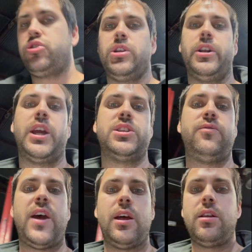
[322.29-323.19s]
cylinder gets
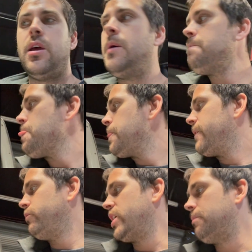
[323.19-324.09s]
fed
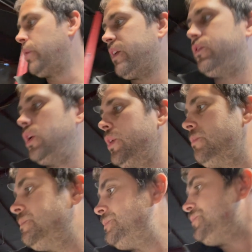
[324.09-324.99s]
the brake fluid.
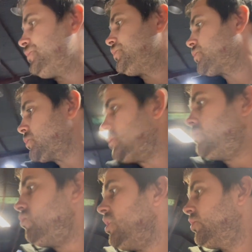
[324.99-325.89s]

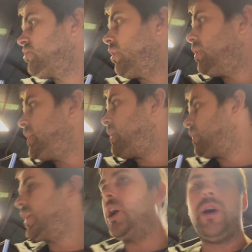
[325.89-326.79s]
So now we're
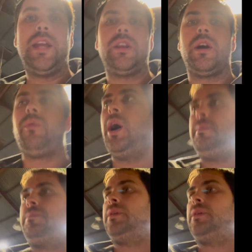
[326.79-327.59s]
gonna go ahead and go up.